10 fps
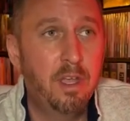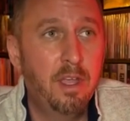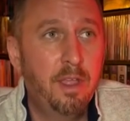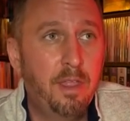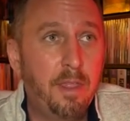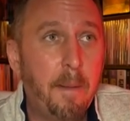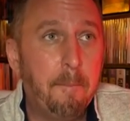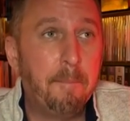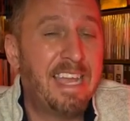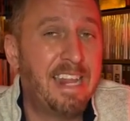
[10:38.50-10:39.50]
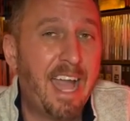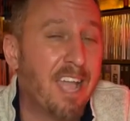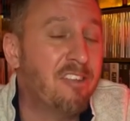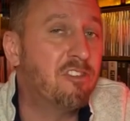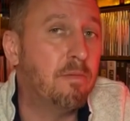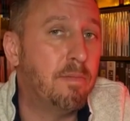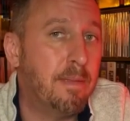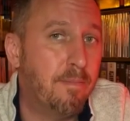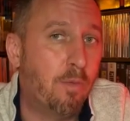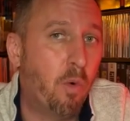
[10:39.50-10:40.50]
that might actually be
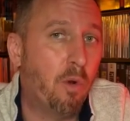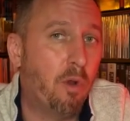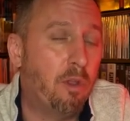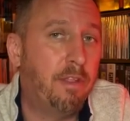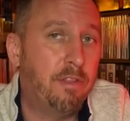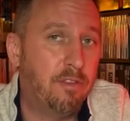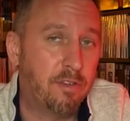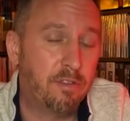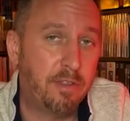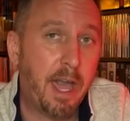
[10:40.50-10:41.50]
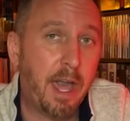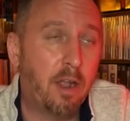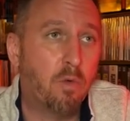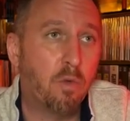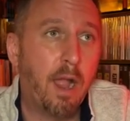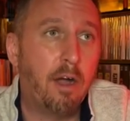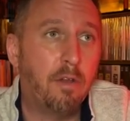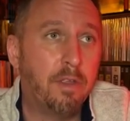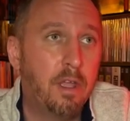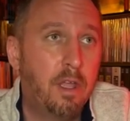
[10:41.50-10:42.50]
more than just that around
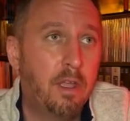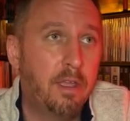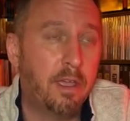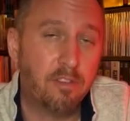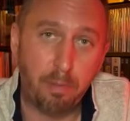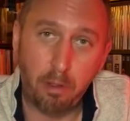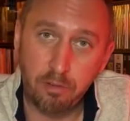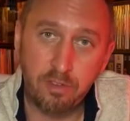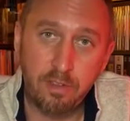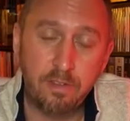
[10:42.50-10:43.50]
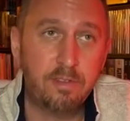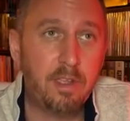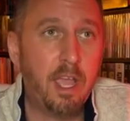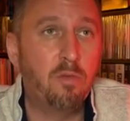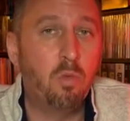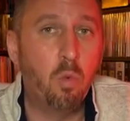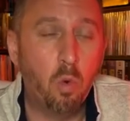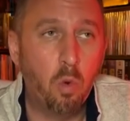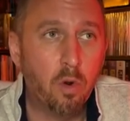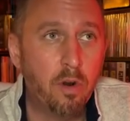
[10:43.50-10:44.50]
explosions and
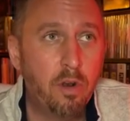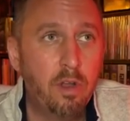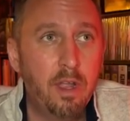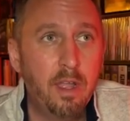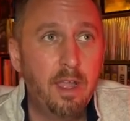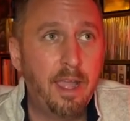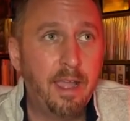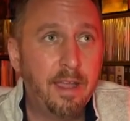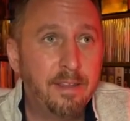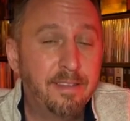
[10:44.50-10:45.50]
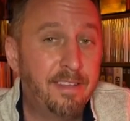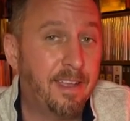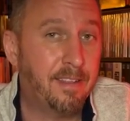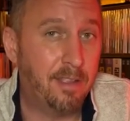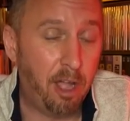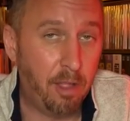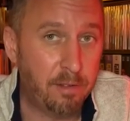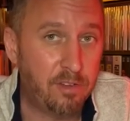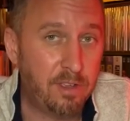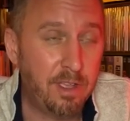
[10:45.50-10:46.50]
war and
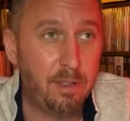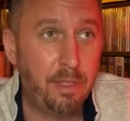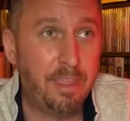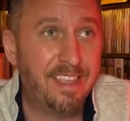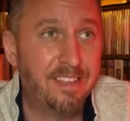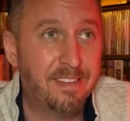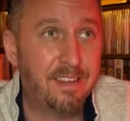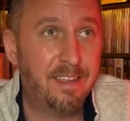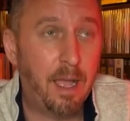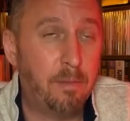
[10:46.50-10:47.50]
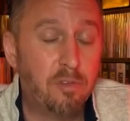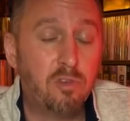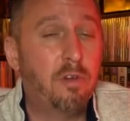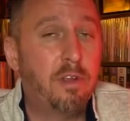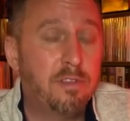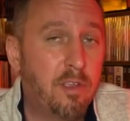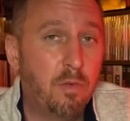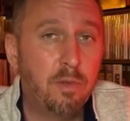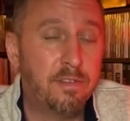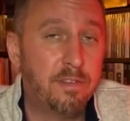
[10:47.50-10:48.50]
technology, things that I'm sure as he
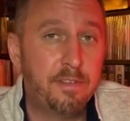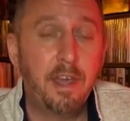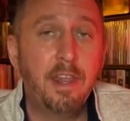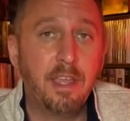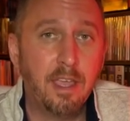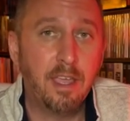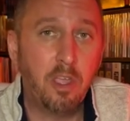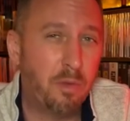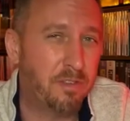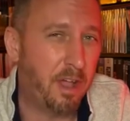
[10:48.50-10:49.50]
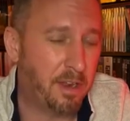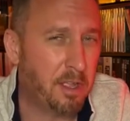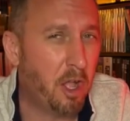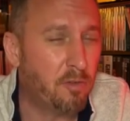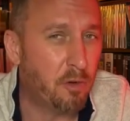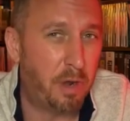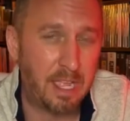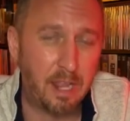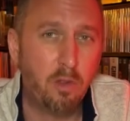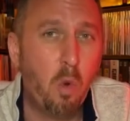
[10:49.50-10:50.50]
was studying, he was uncovering
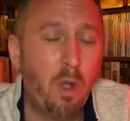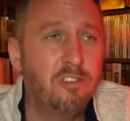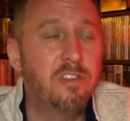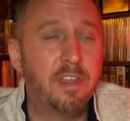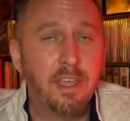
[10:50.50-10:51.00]
and questioning.